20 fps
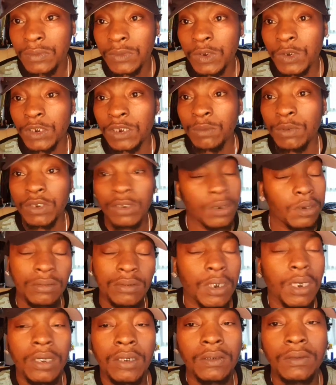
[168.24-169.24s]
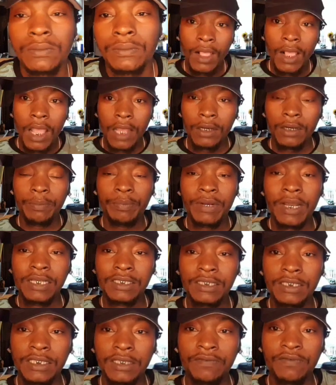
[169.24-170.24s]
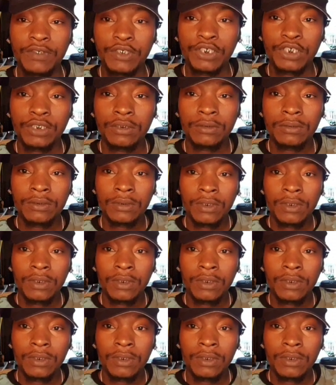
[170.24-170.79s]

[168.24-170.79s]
You see me so no and a plastic fish.